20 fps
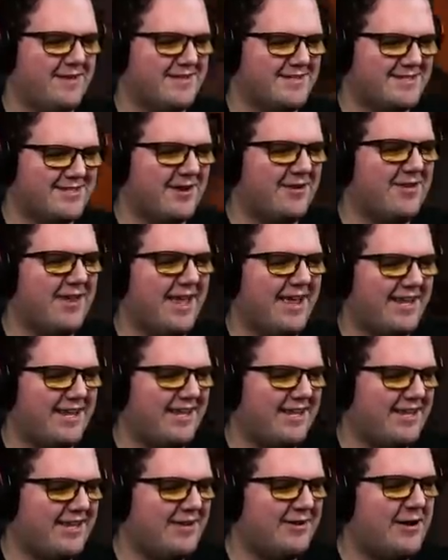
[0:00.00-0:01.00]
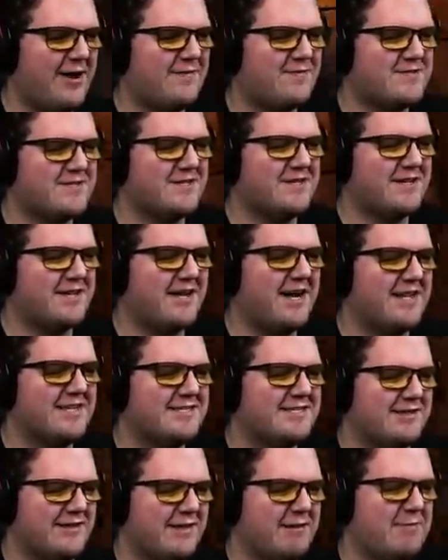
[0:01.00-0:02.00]
So like you have to
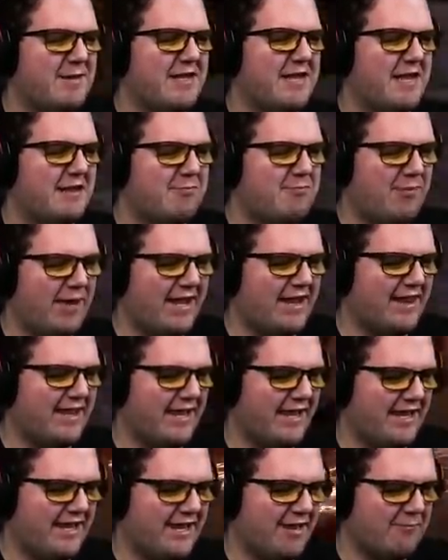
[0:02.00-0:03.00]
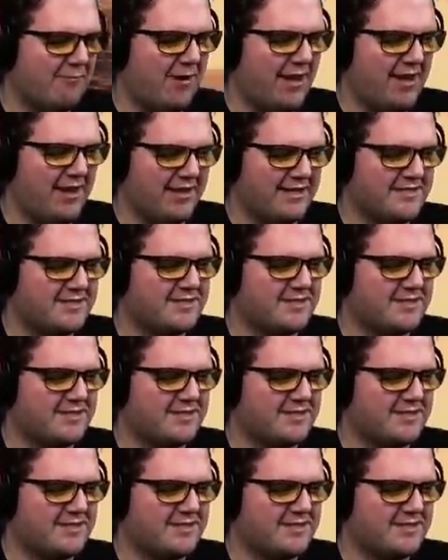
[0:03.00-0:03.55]
constantly be like bailing while it's